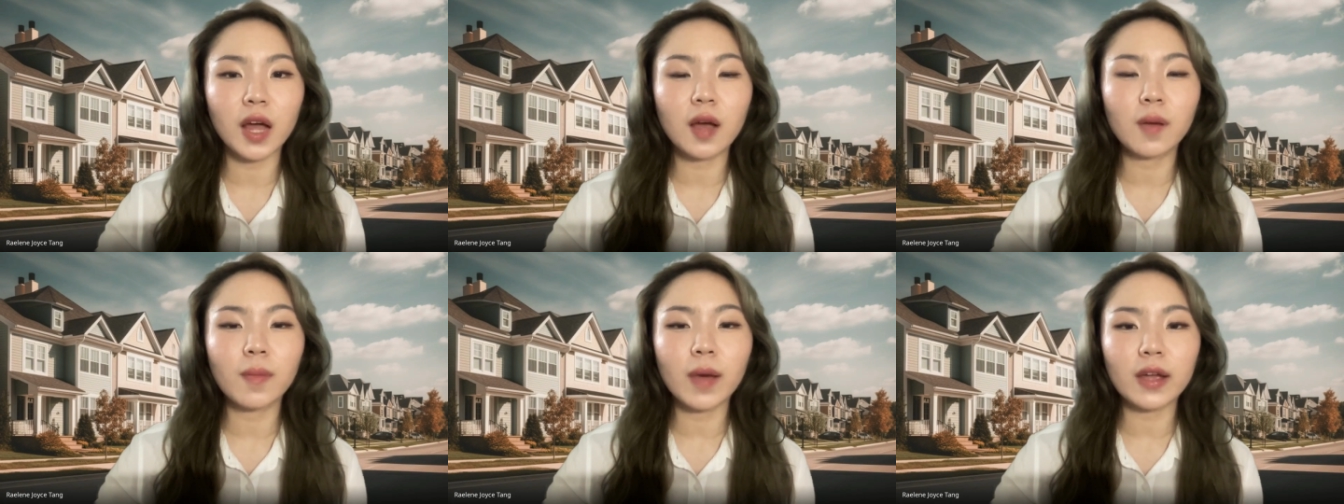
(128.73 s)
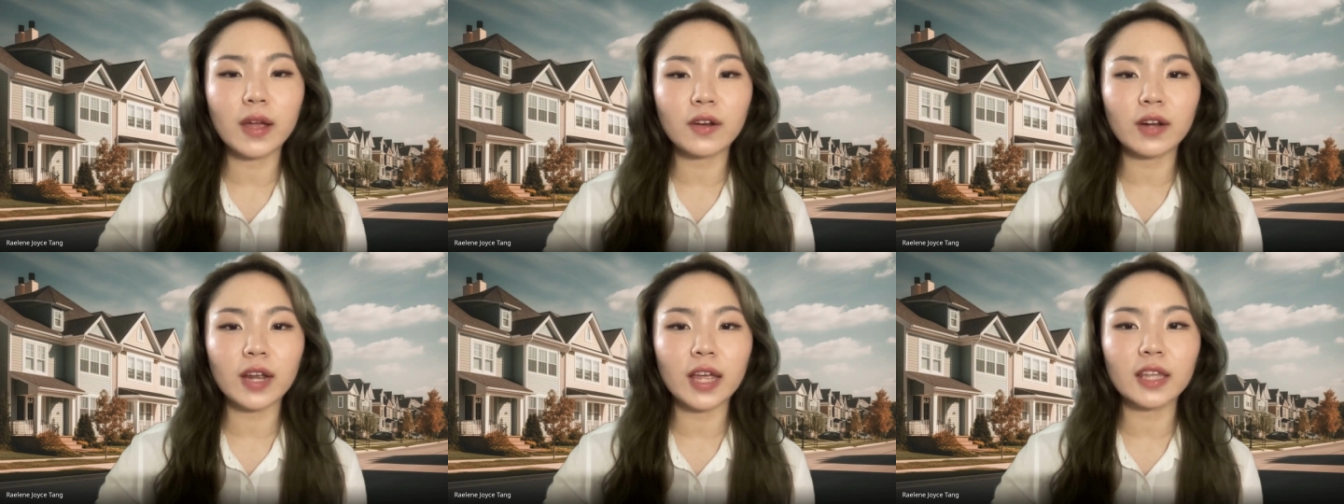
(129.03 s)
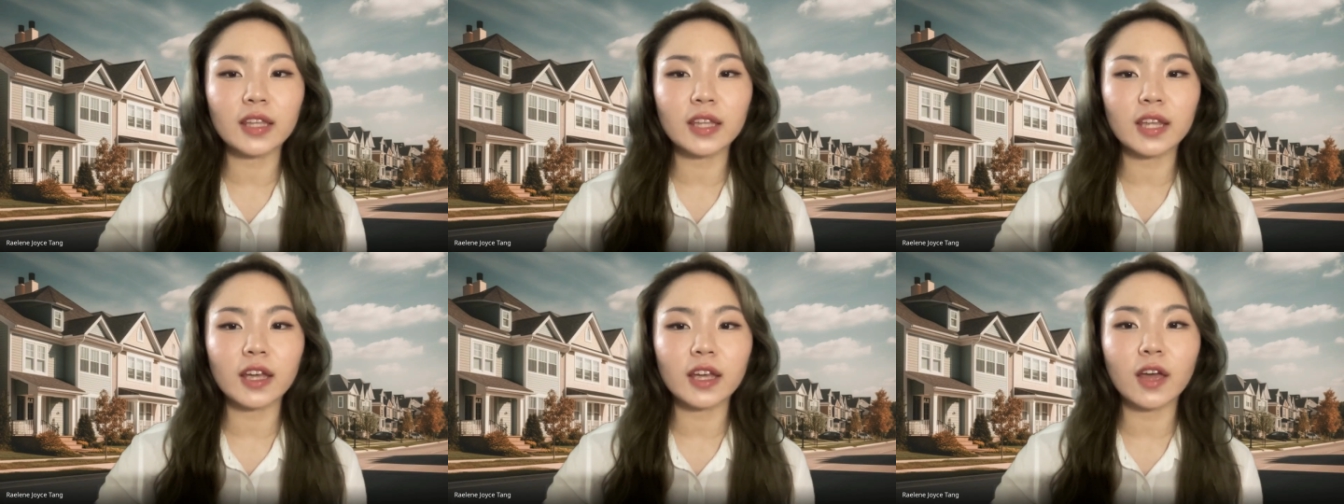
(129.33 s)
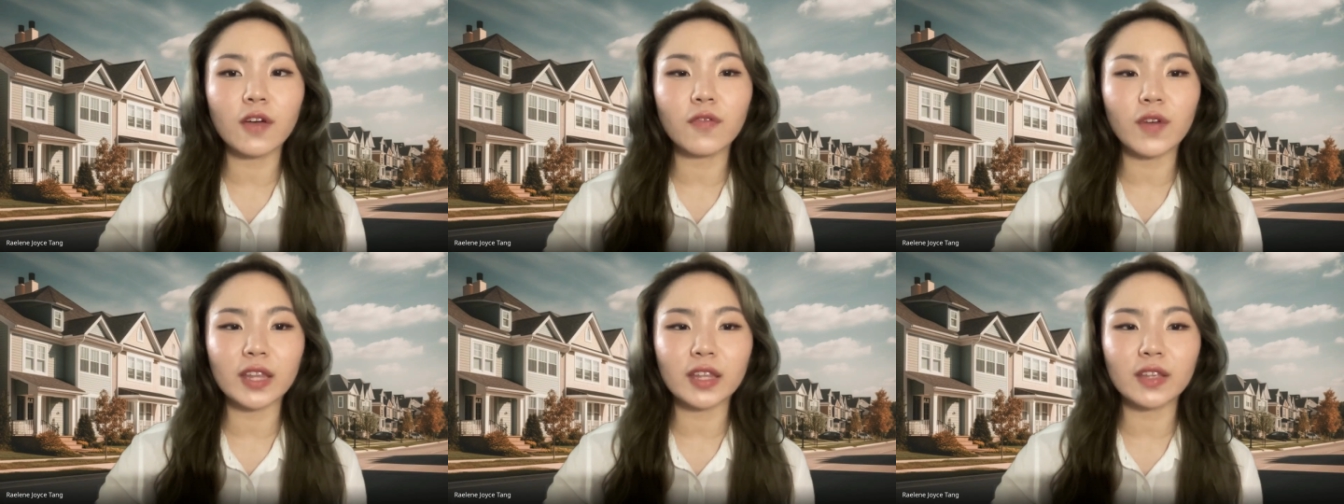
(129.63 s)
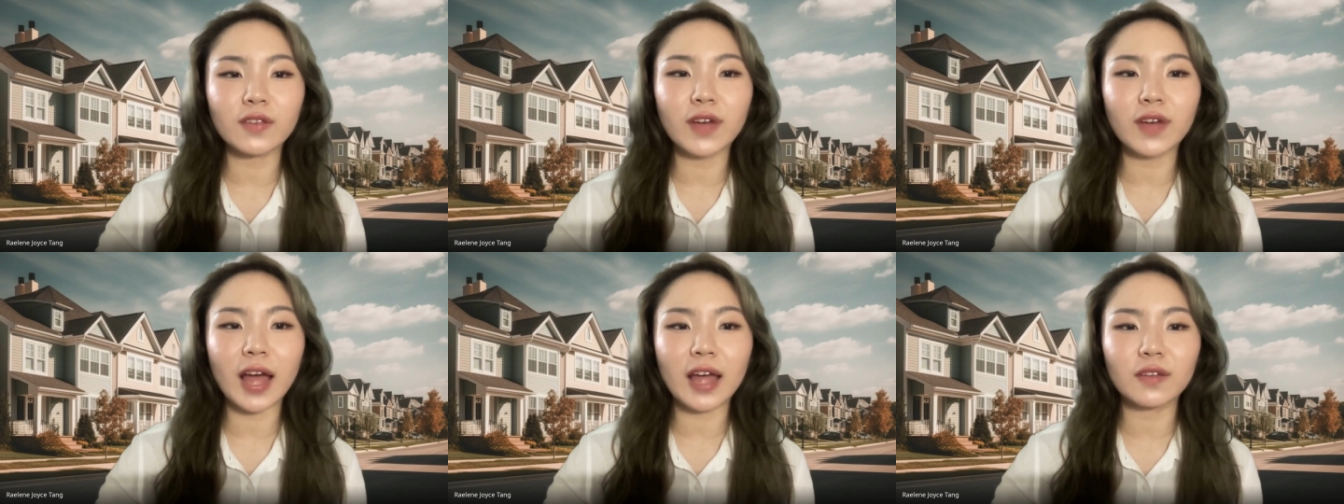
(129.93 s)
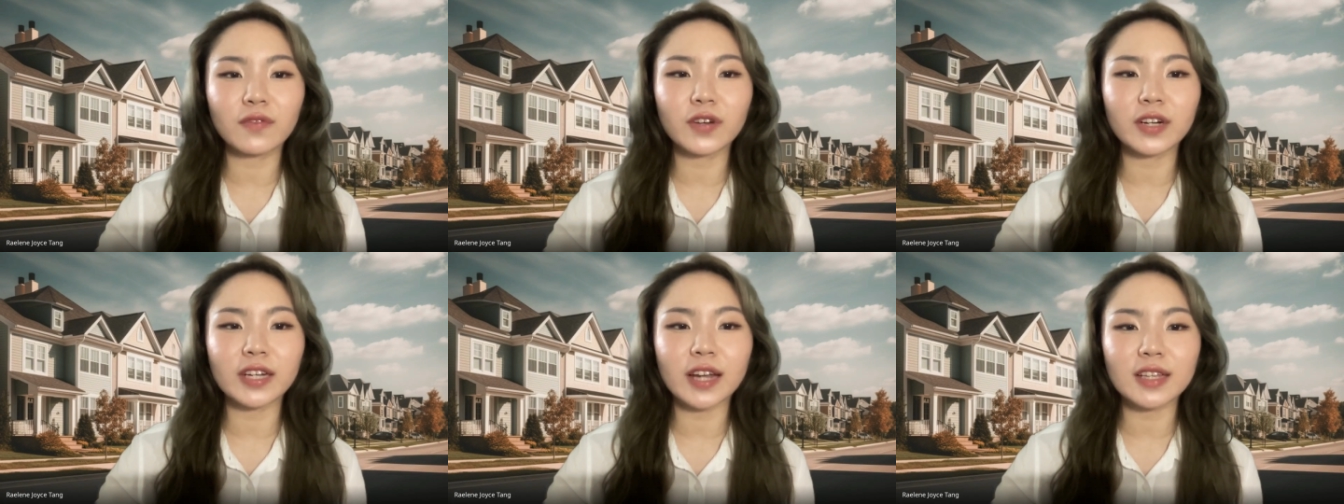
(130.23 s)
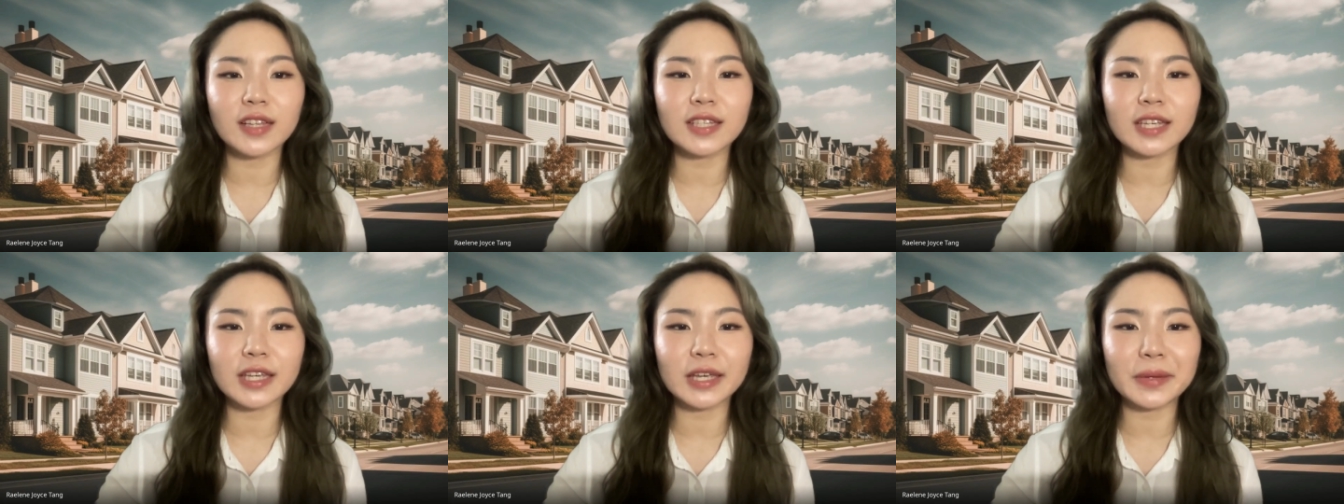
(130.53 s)
by creating effective
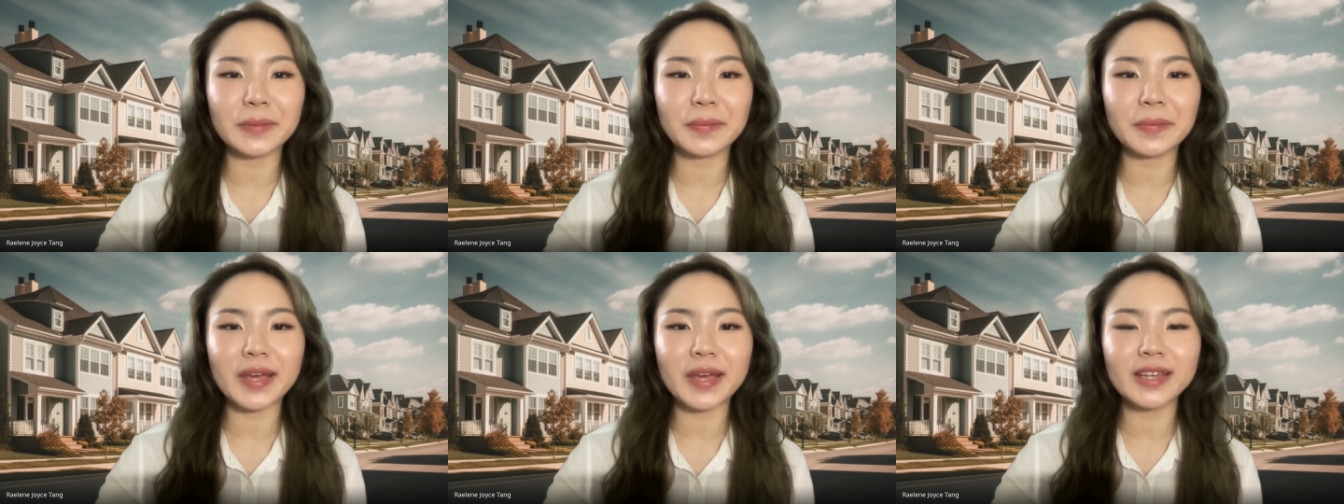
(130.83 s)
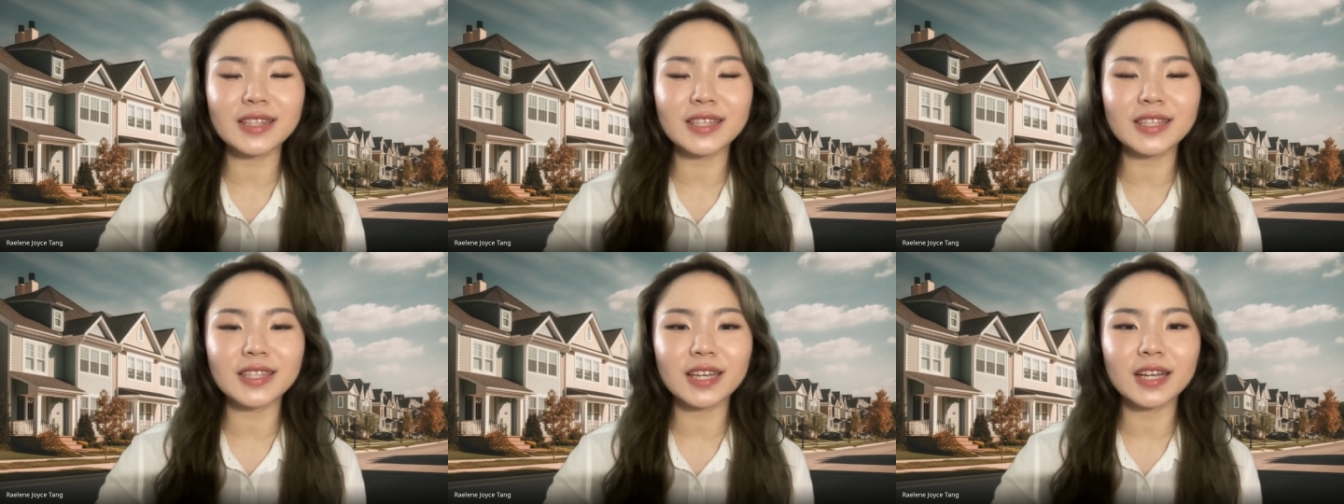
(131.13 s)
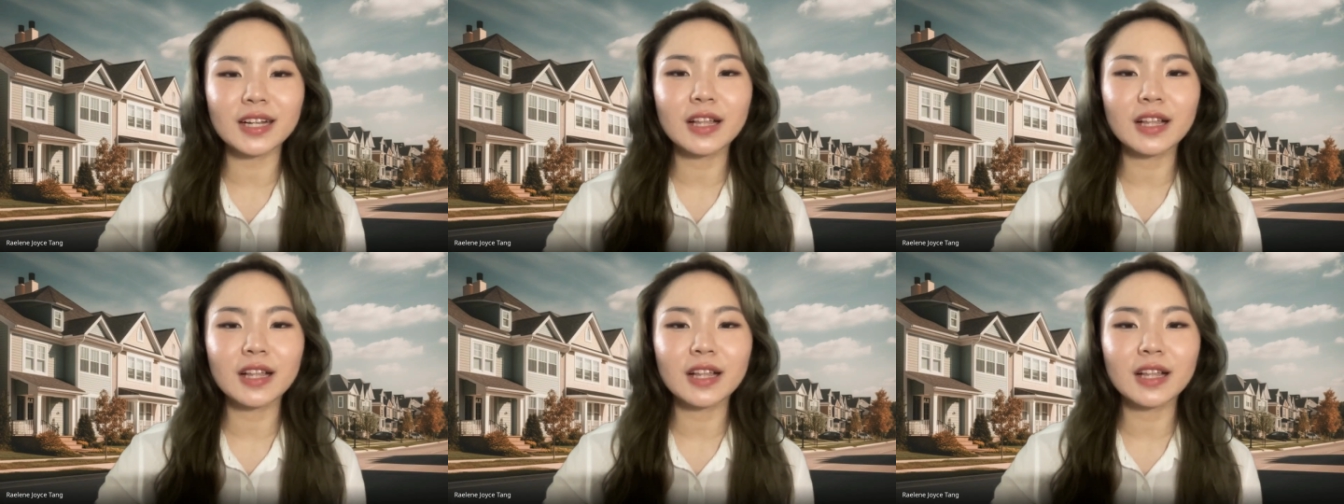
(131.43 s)
advertising campaigns,